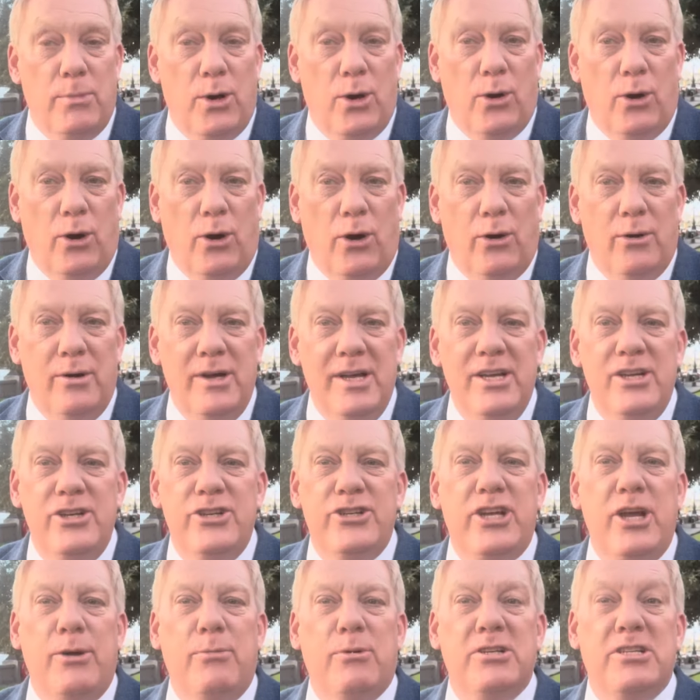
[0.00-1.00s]
more.
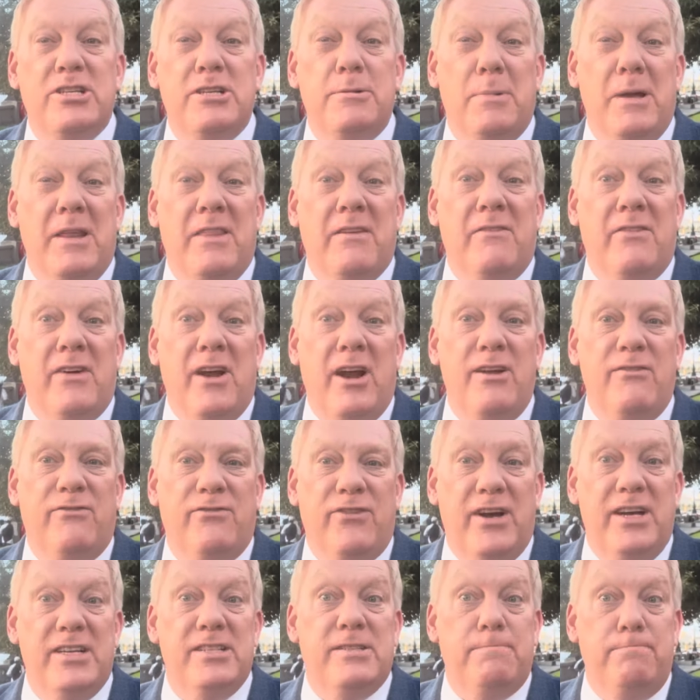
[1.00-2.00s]
She wanted to be the very
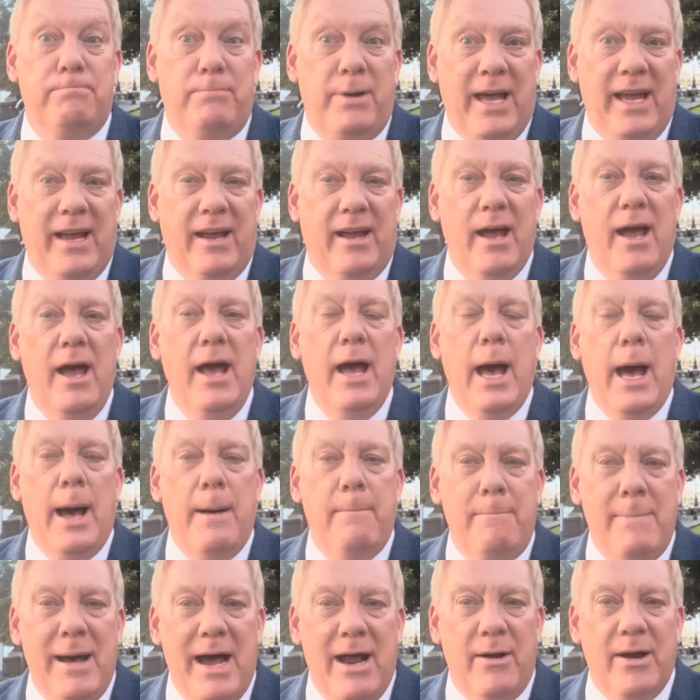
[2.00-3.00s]
first big
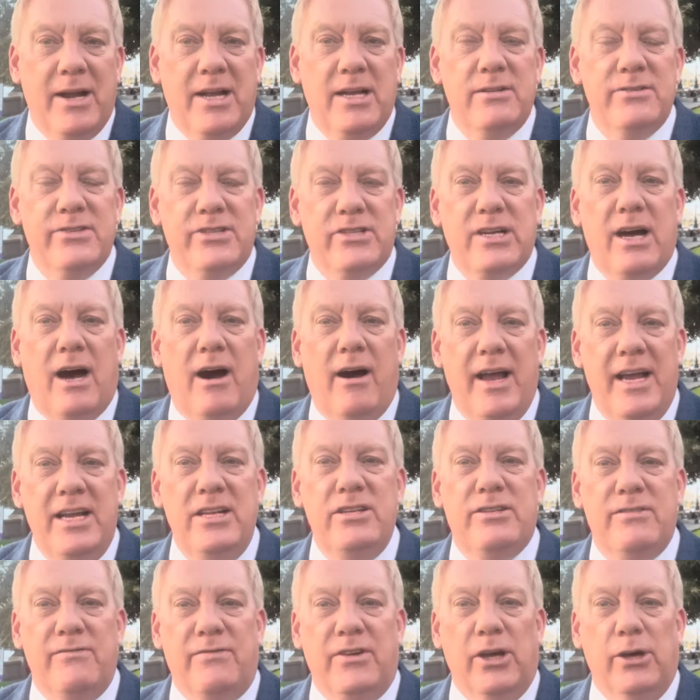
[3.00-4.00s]
American star
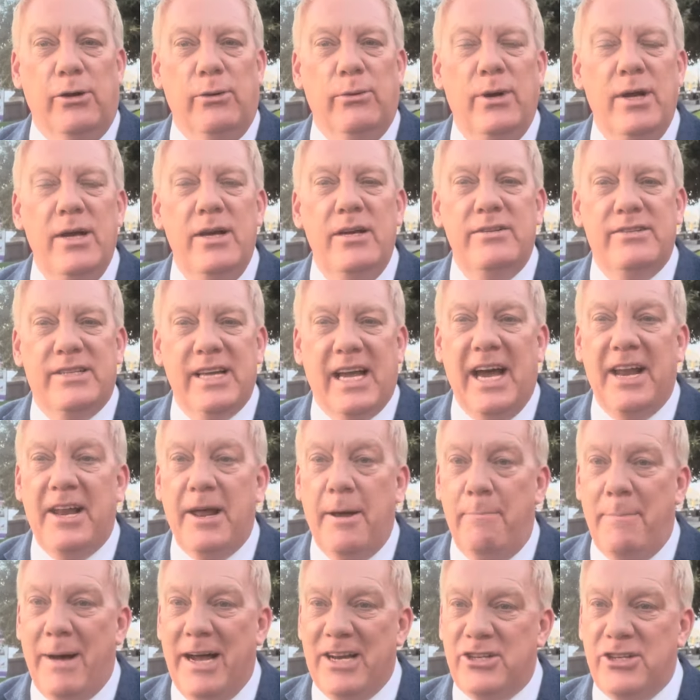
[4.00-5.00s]
interview to get
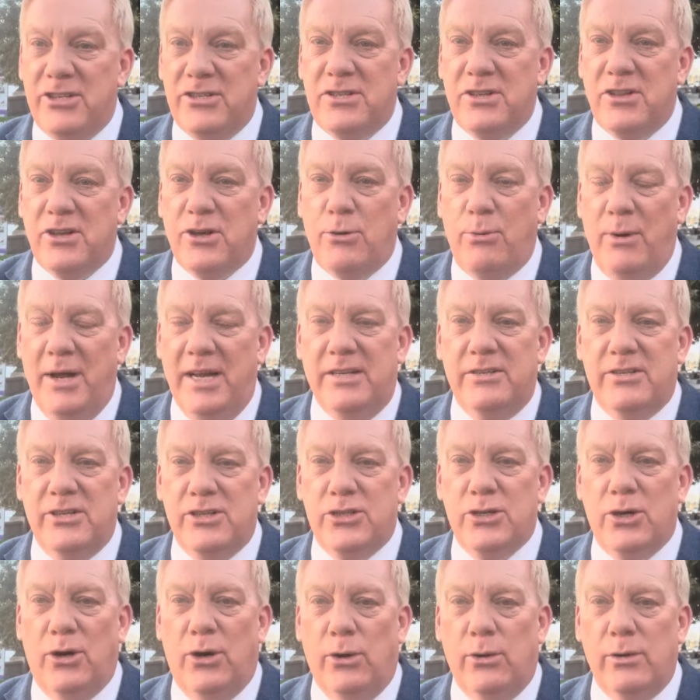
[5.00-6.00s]
Her Majesty the Queen to
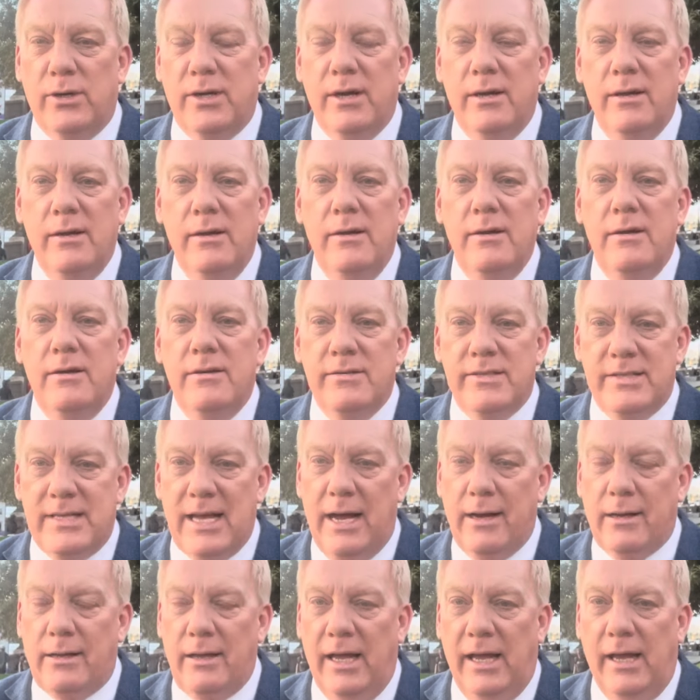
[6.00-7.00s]
talk.
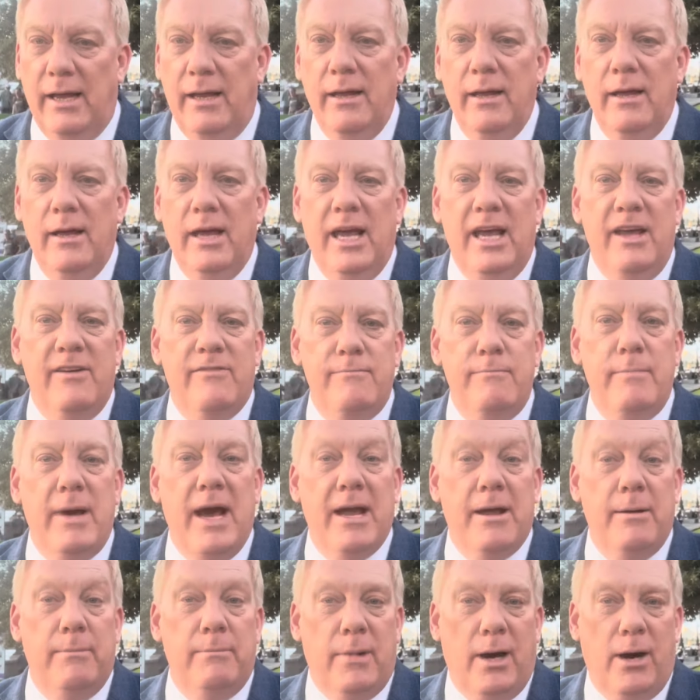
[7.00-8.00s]
Sadly, even
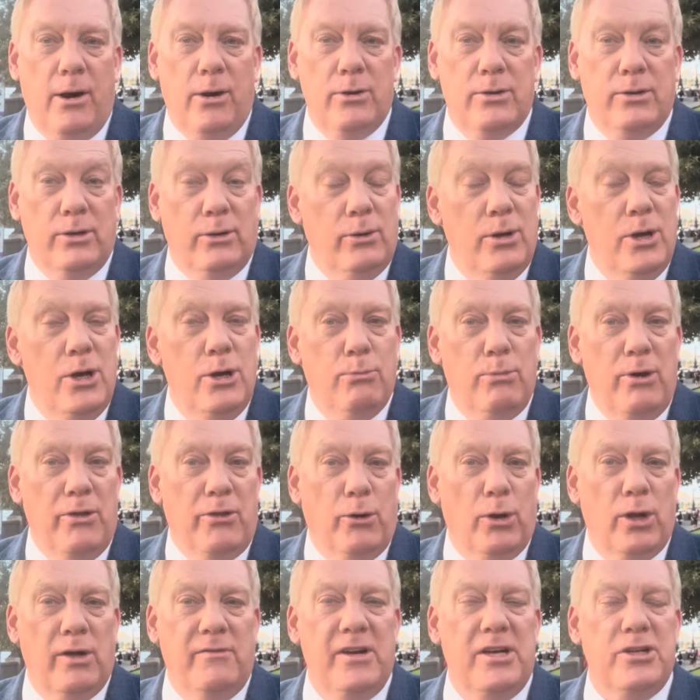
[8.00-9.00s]
Meghan Markle, with
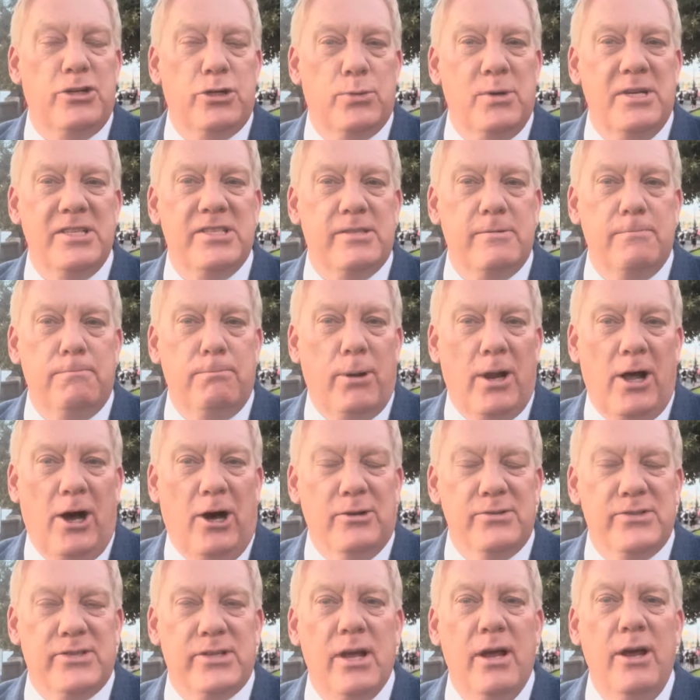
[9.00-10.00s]
all of her twists and
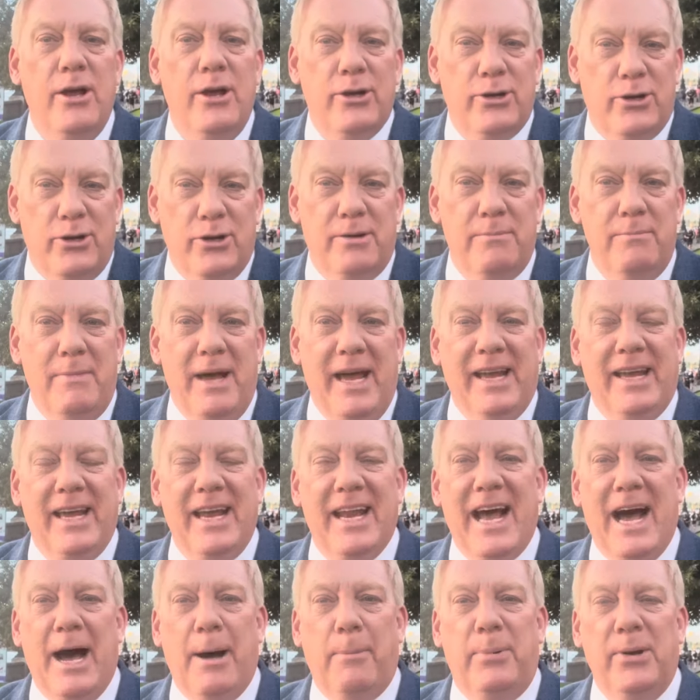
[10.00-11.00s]
plots, couldn't make
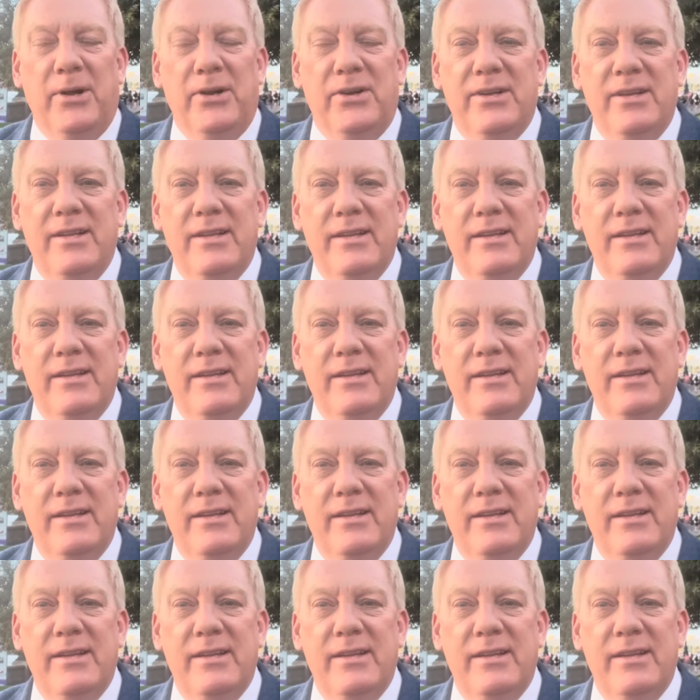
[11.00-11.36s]
it happen.